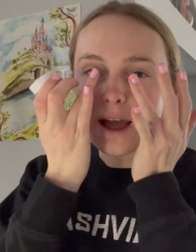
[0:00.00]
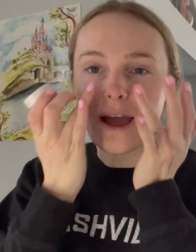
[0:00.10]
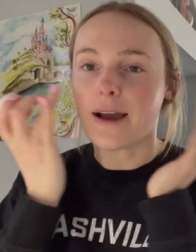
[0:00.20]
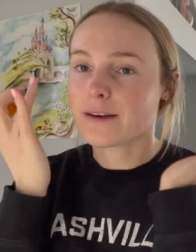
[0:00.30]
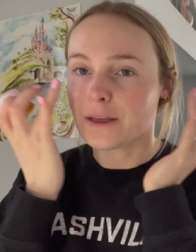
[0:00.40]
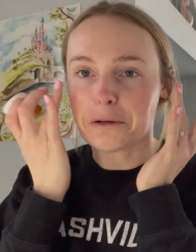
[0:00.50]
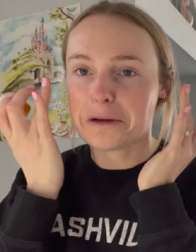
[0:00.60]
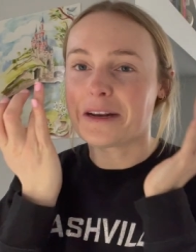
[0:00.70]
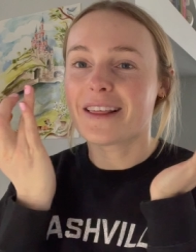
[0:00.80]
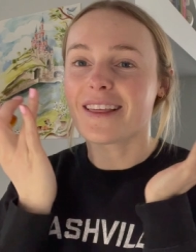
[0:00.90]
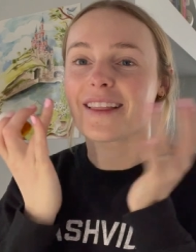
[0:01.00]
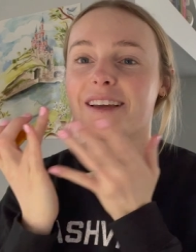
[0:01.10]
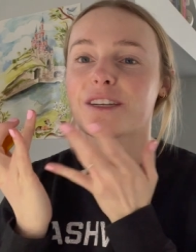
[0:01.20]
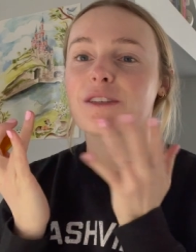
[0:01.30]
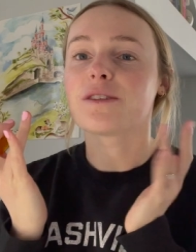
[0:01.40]
acne or anything
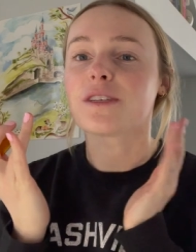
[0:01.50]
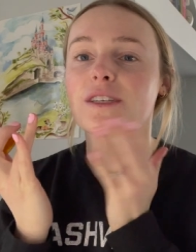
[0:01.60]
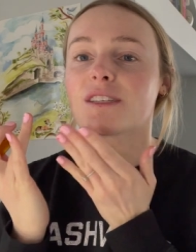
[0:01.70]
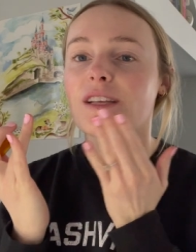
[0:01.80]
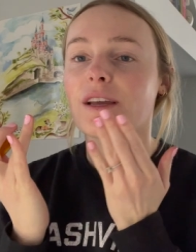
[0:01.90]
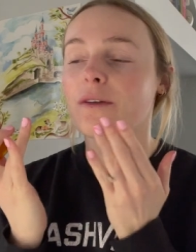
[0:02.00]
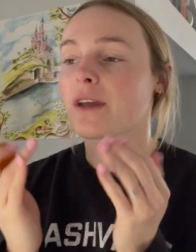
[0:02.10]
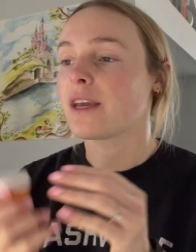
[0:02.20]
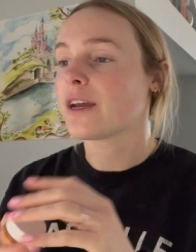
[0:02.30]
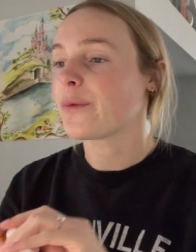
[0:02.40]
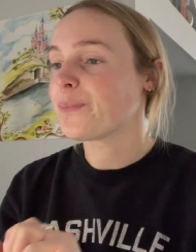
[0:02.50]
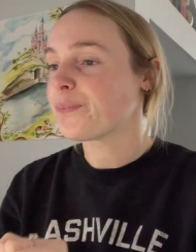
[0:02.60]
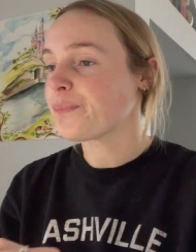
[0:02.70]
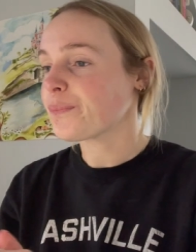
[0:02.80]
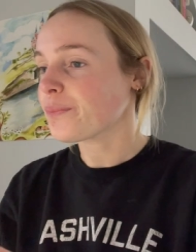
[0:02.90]
there. It's usually just like right here,
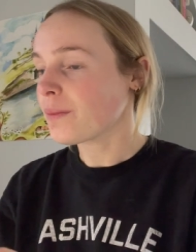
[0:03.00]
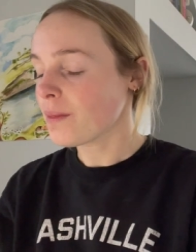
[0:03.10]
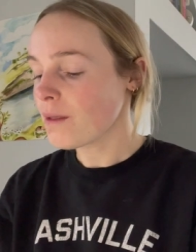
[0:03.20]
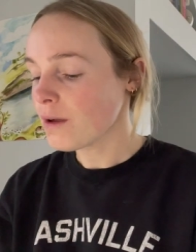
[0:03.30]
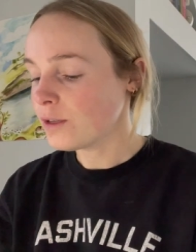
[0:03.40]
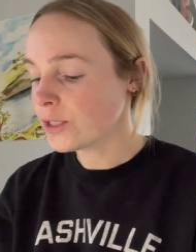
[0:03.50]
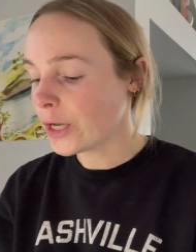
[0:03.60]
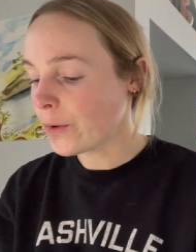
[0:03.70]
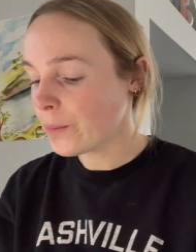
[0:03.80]
so